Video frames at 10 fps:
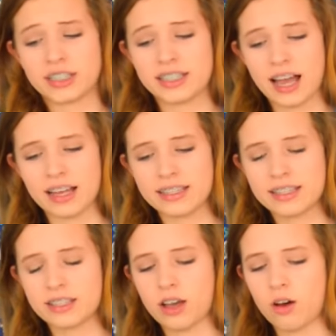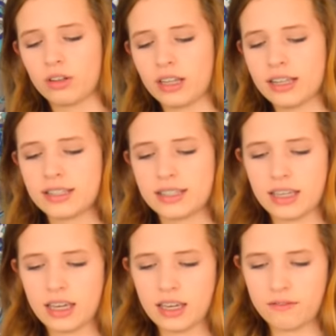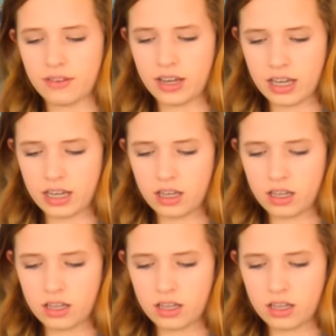it says. So let's see if I...